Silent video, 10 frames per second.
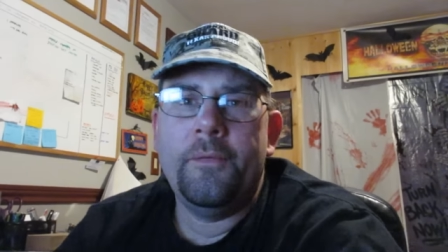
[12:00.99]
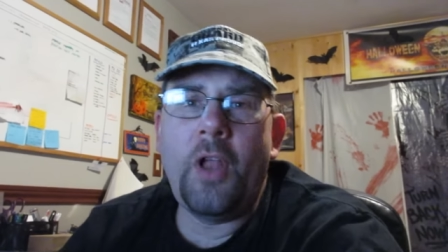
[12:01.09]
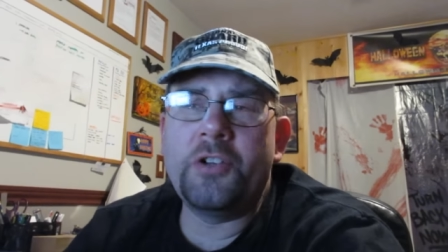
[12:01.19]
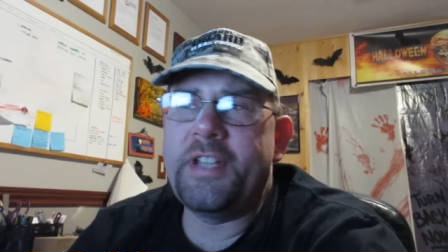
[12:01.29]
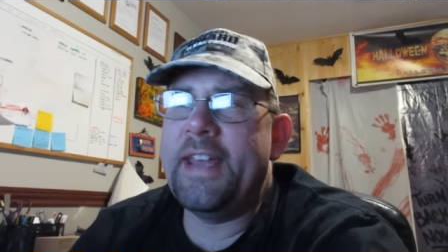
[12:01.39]

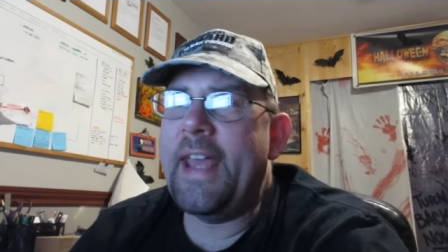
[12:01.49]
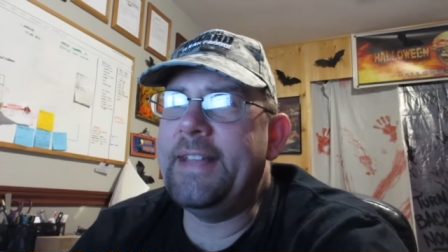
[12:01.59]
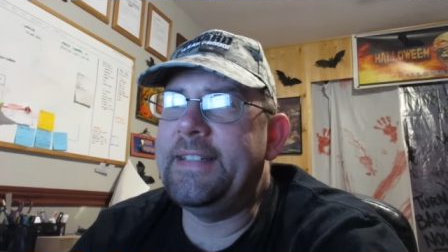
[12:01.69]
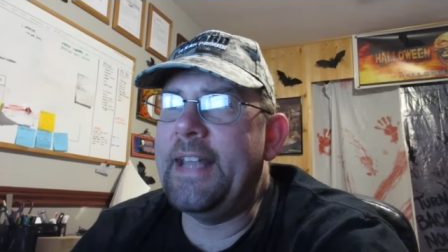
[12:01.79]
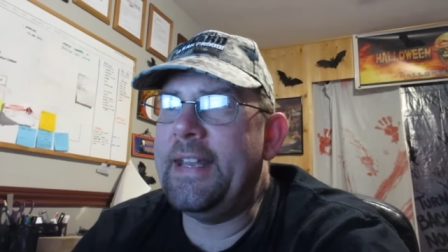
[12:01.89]
Vlog day
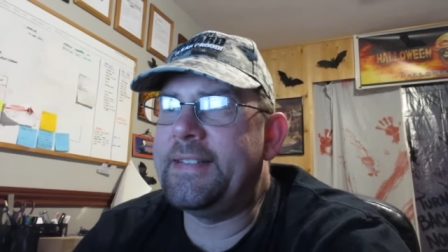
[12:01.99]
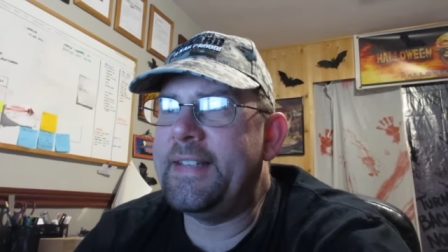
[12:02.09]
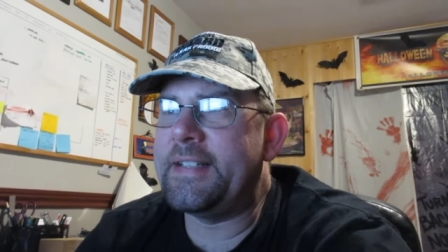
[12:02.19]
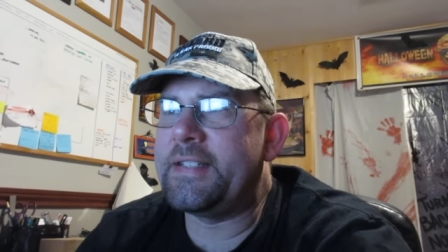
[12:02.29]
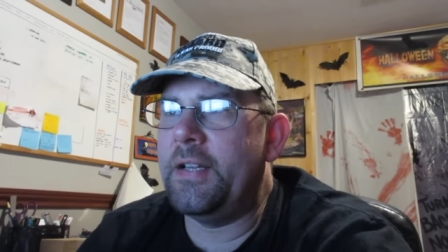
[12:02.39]
eighteen
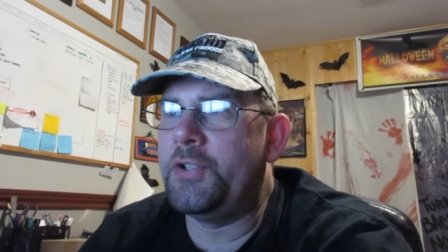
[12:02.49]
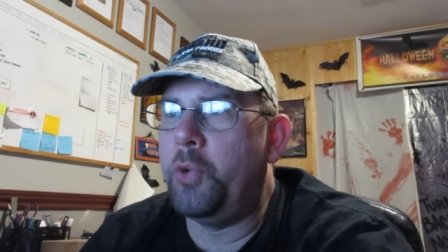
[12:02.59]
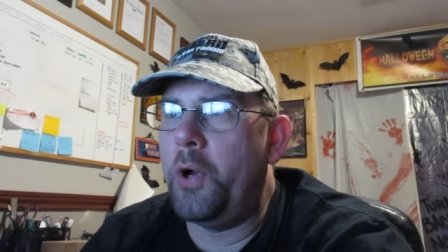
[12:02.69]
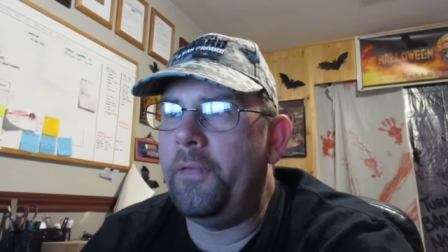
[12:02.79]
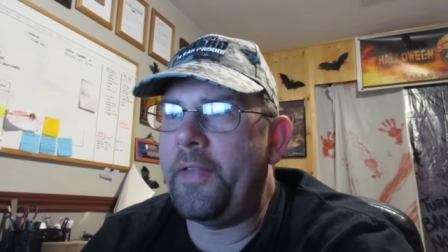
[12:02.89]
eighty-six,
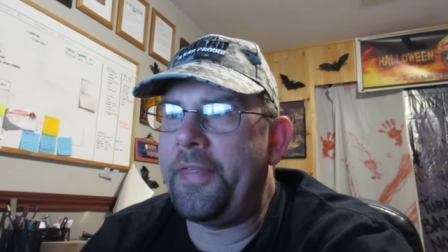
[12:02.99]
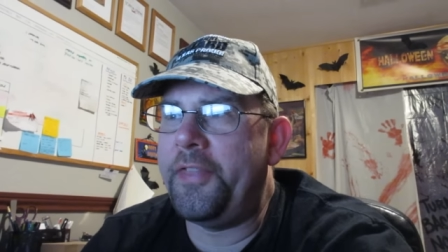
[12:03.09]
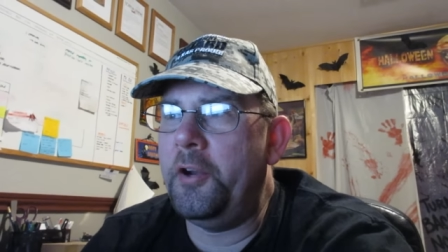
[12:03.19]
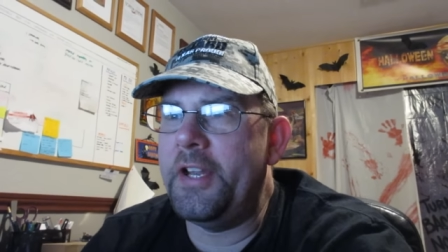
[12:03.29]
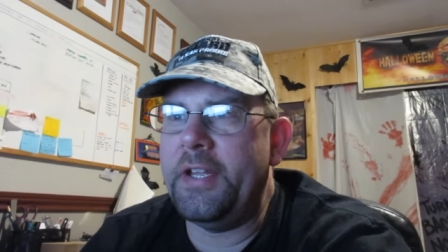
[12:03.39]
twelve
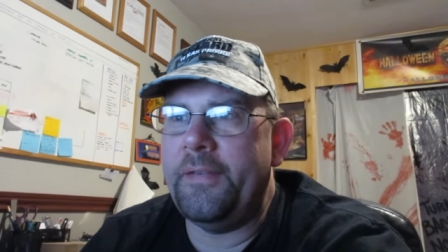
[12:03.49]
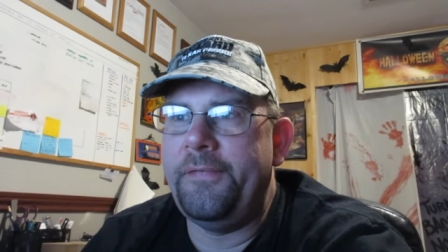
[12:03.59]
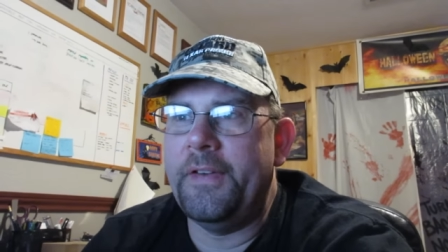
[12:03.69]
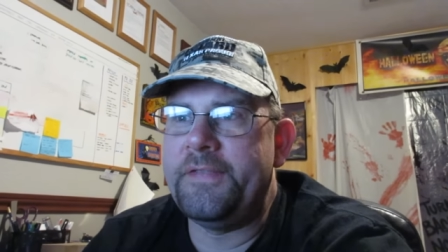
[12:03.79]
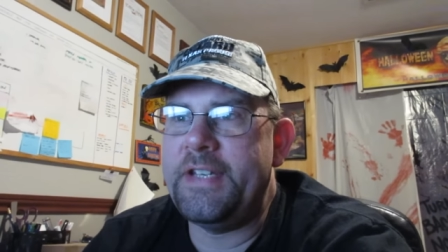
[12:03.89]
thirty
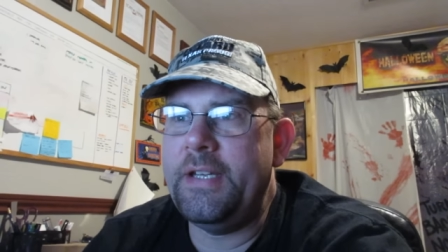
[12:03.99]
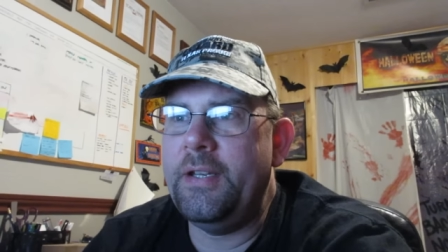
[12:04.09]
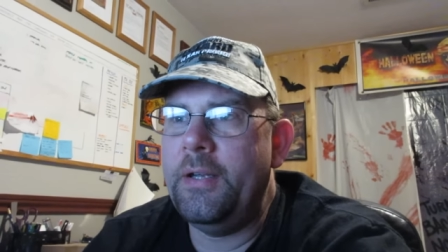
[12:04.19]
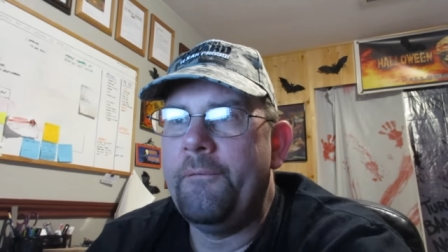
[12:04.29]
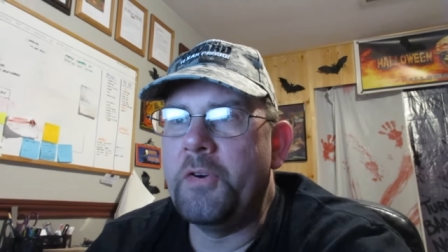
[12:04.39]

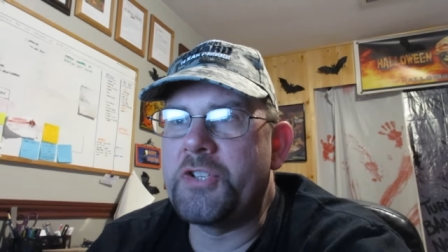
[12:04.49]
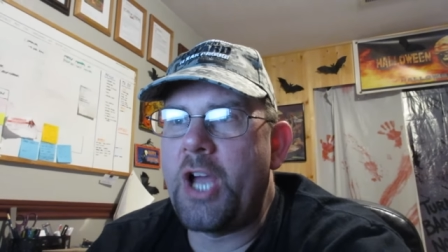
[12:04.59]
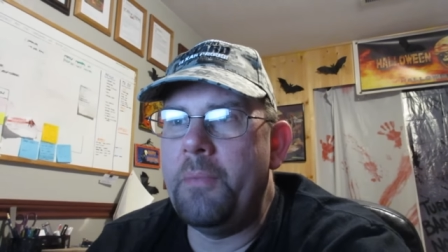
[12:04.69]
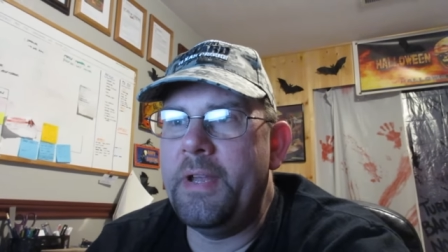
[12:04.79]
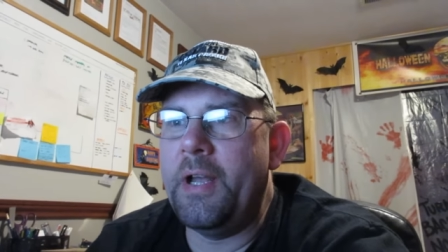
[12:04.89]
fifteen. First
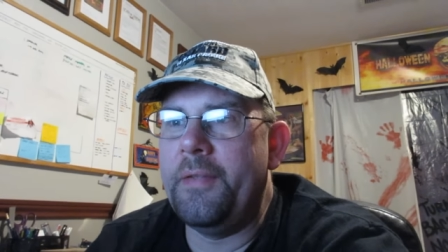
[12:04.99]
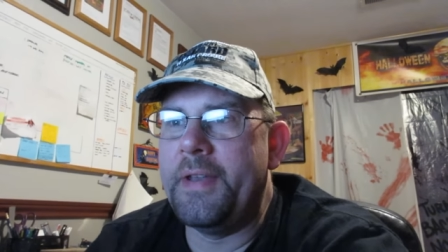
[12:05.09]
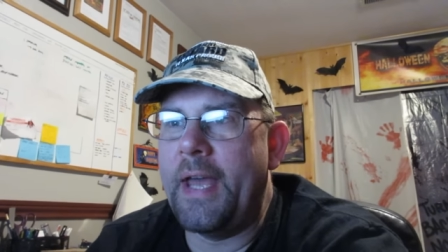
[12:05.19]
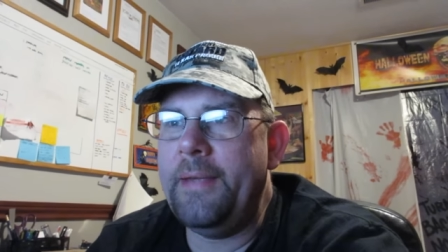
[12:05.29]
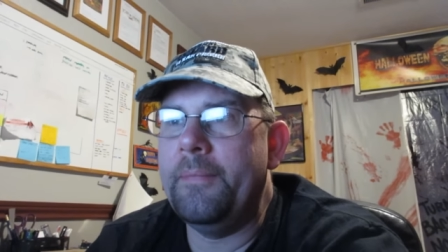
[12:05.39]
comment of the
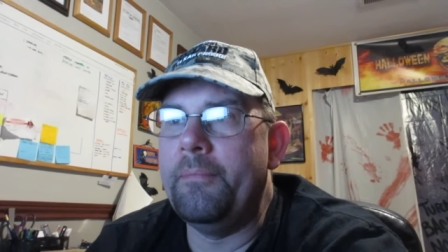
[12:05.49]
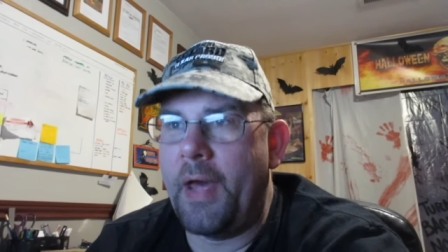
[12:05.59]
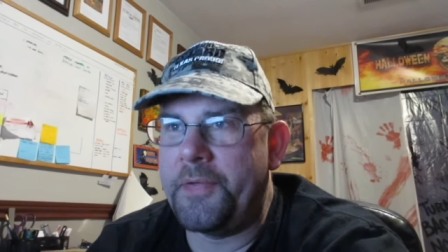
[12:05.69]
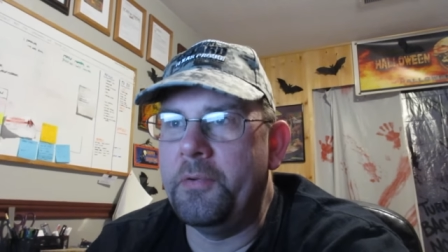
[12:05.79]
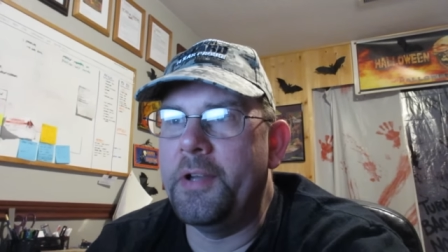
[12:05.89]
night,
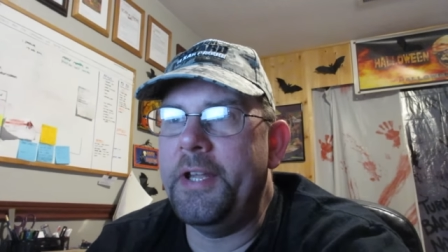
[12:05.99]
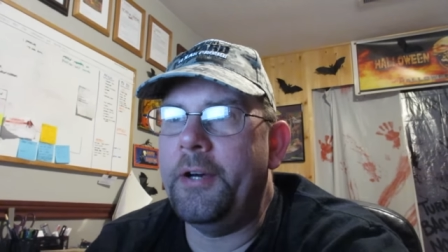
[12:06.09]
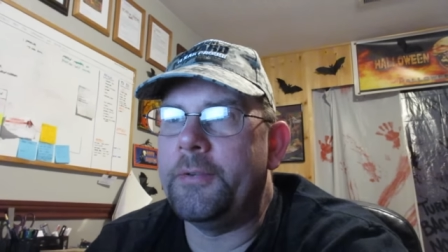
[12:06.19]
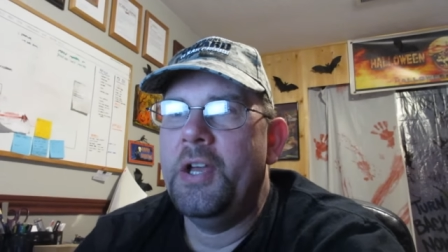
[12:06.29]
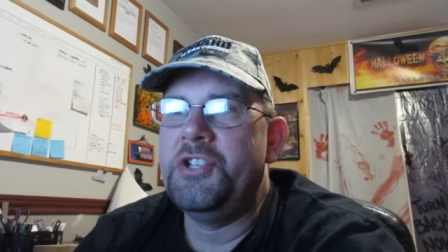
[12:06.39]
Matthew
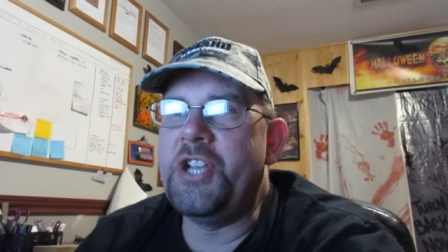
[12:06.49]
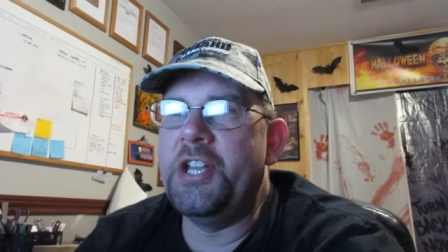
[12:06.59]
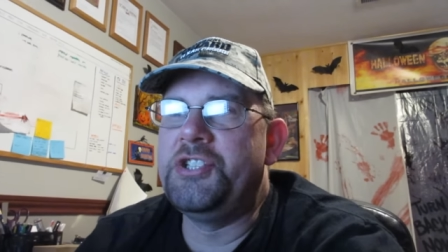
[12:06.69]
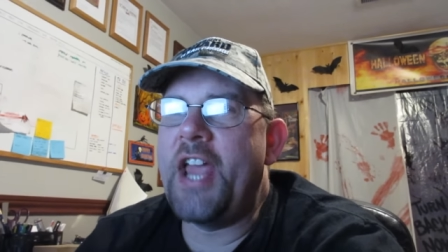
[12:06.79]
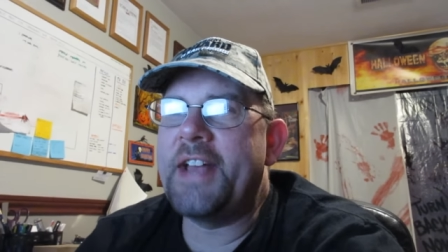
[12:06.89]
Rondell.
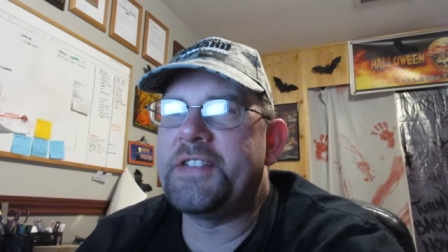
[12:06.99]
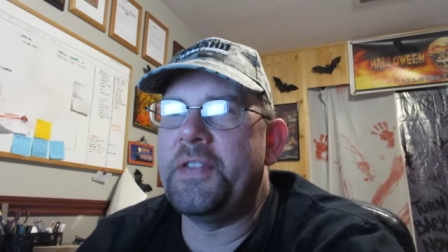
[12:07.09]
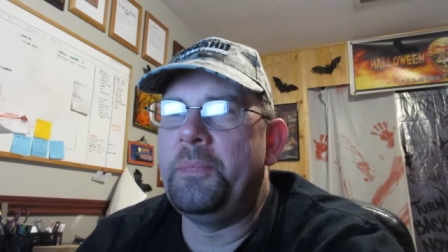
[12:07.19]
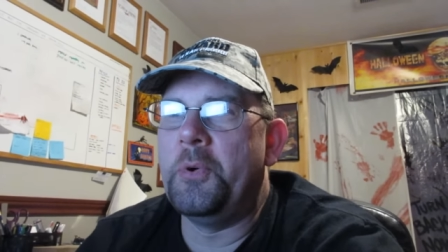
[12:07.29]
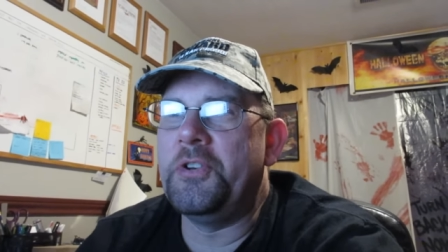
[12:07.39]
Jenna Jackson,
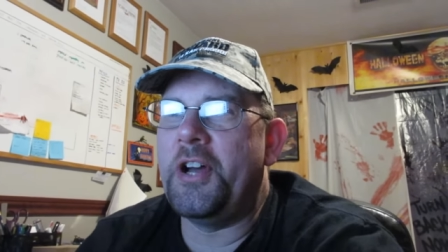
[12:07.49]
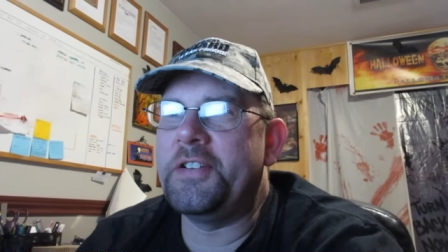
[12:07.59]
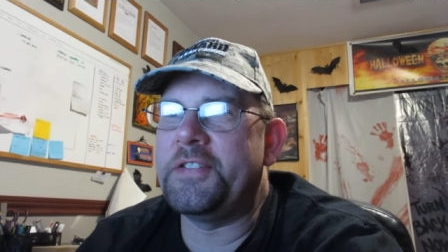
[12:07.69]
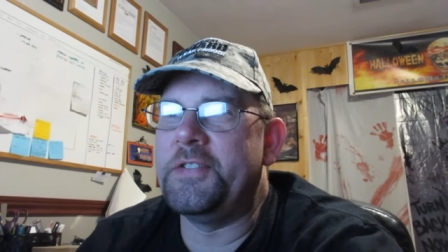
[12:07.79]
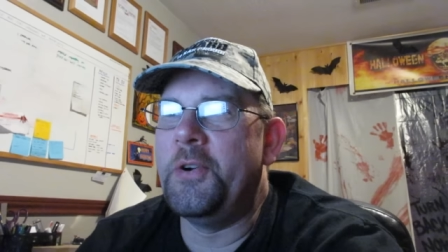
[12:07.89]
the poor
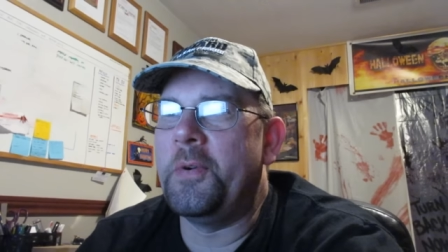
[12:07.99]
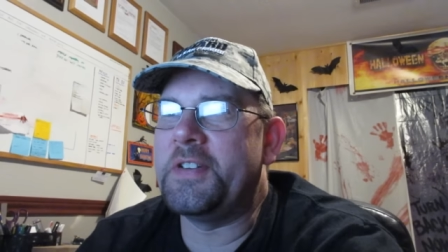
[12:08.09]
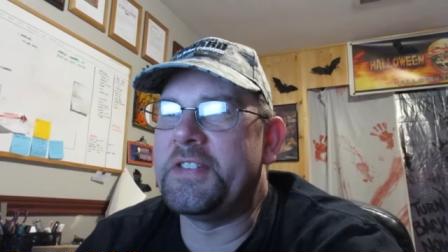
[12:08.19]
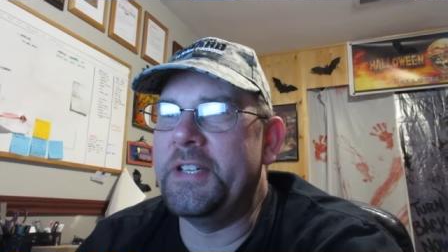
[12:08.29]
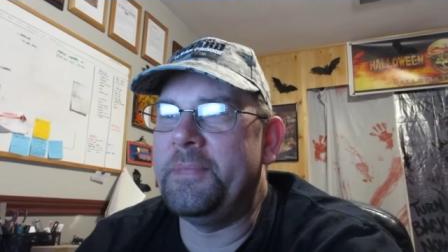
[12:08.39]
dog doesn't know where
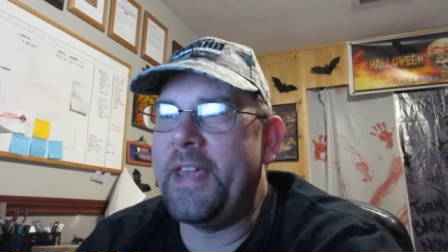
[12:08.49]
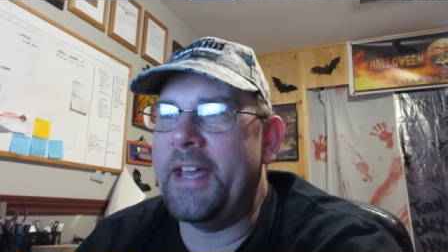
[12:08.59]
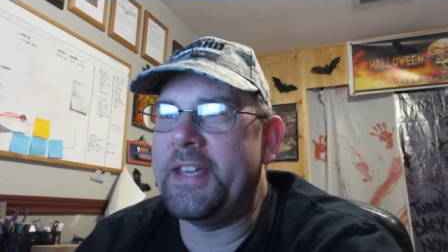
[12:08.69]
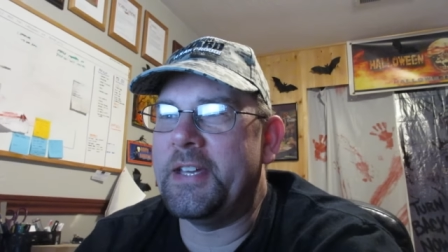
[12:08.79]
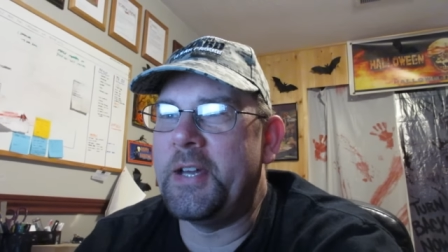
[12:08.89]
to sleep,
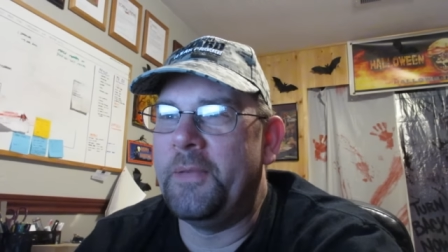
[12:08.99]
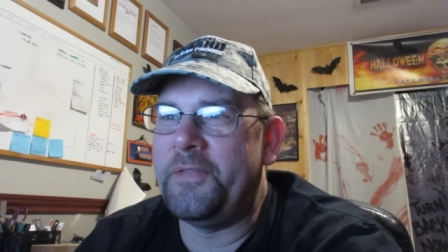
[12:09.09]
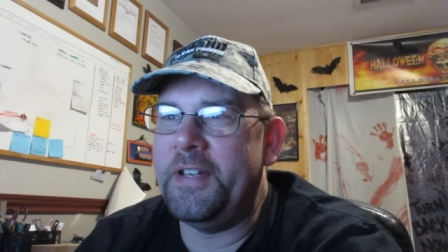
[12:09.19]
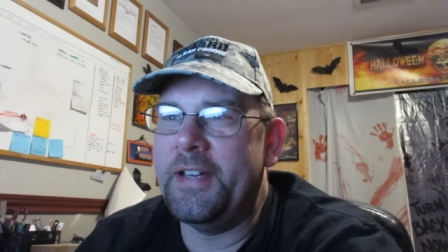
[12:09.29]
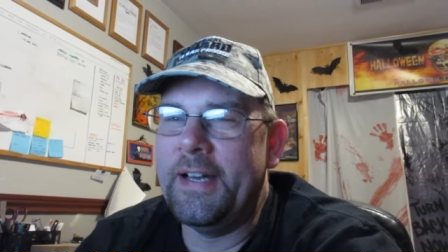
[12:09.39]
can't get
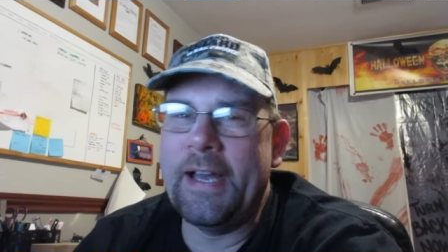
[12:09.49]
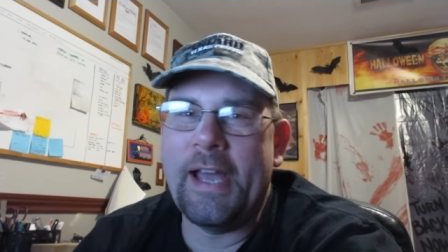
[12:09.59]
comfy.